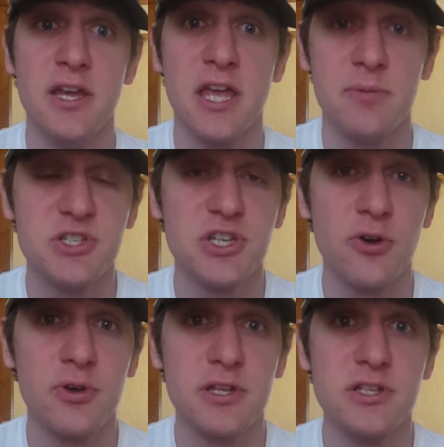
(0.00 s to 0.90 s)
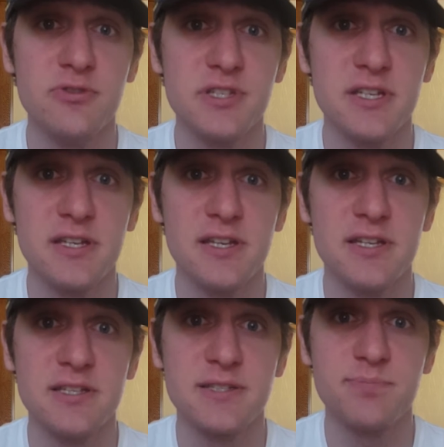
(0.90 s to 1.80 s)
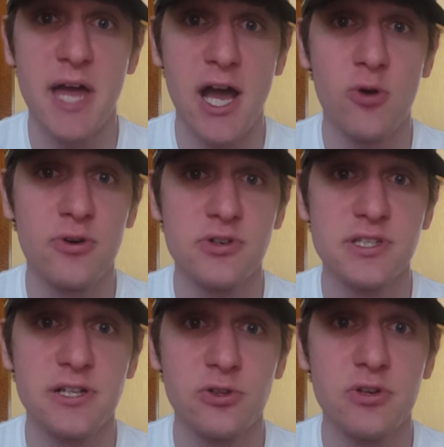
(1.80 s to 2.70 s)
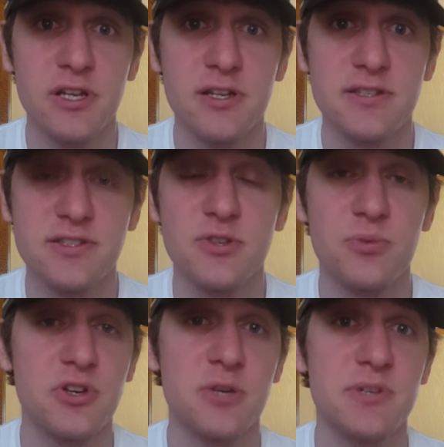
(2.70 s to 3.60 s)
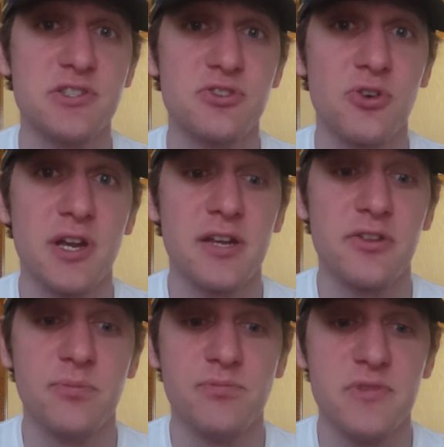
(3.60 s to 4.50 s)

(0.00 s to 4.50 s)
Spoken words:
him using his powers, including his superhuman strength,